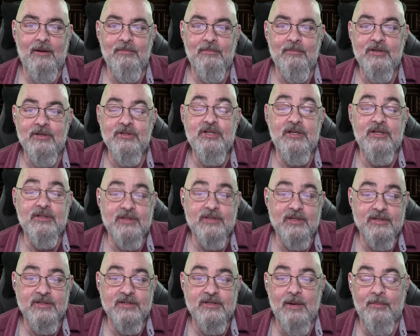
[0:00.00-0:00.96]

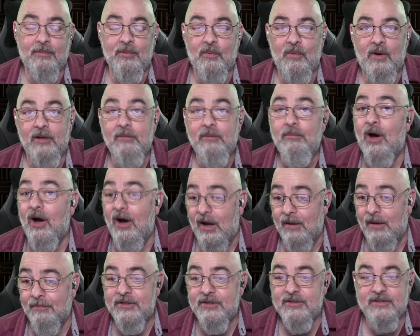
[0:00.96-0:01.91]
Jesus is number 1,
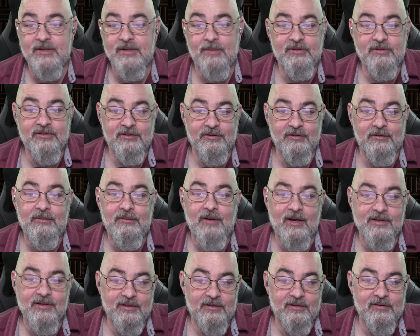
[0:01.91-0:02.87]
Muhammad is number 2,
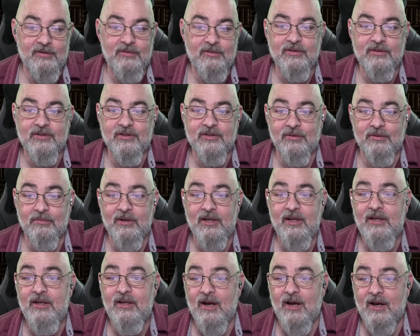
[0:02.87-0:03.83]
Isaac Newton's
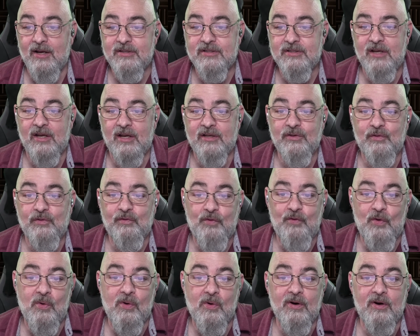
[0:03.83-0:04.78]
3, Einstein's
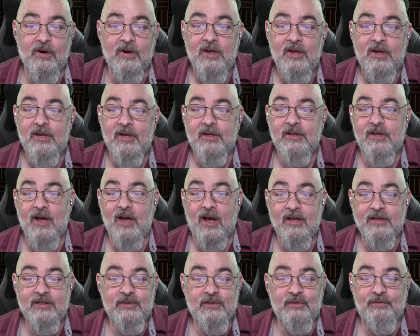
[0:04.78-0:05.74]
4,
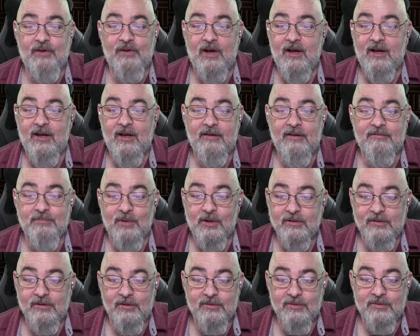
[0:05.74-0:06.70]
Gandhi's 5,
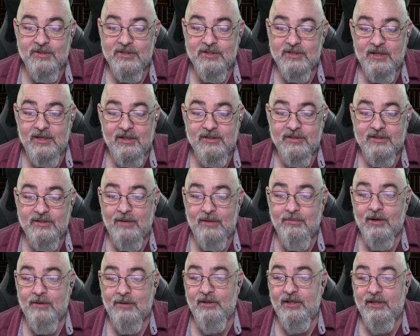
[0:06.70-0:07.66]
Martin Luther's 6,
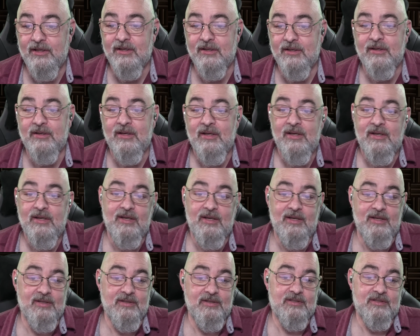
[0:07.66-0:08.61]
Abraham Lincoln
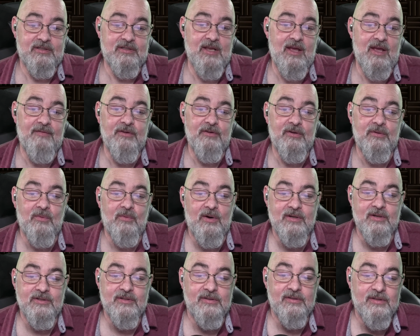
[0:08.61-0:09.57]
is 7,
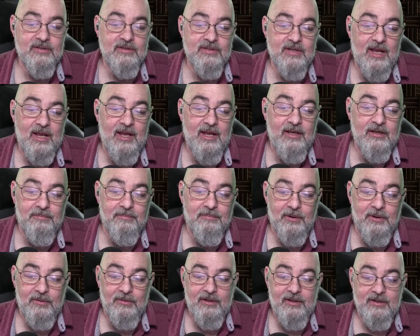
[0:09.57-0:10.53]
Washington's 8,
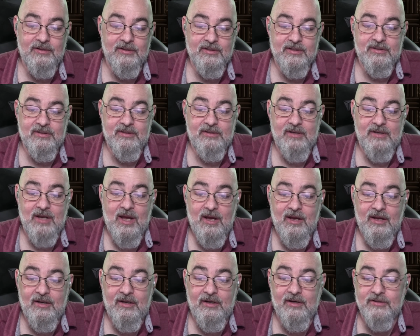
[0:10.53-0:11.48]
Napoleon's
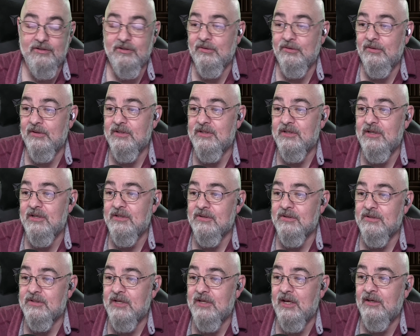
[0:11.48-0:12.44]
9, and Julius
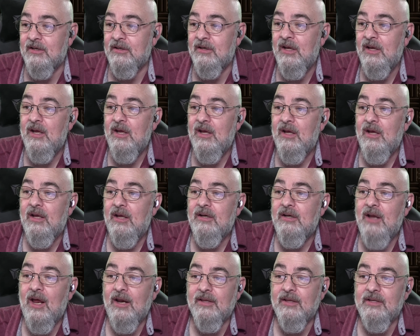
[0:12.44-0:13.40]
Caesar's 10.
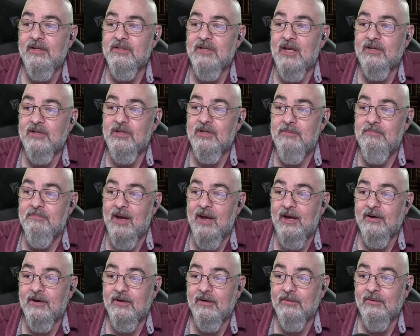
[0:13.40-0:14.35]
None of these actually
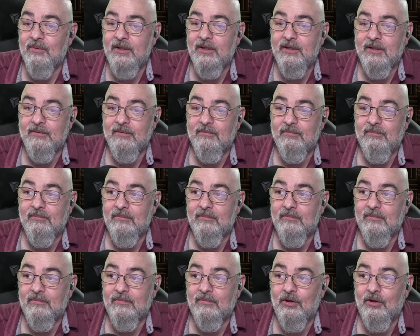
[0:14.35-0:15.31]
matter. We can
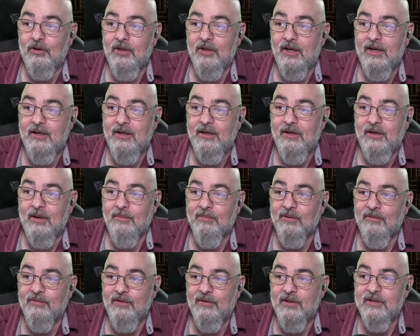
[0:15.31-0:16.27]
look at any number
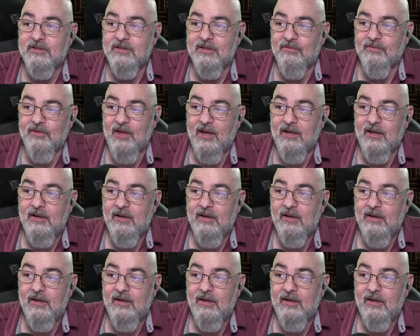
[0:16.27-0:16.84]
of lists of that.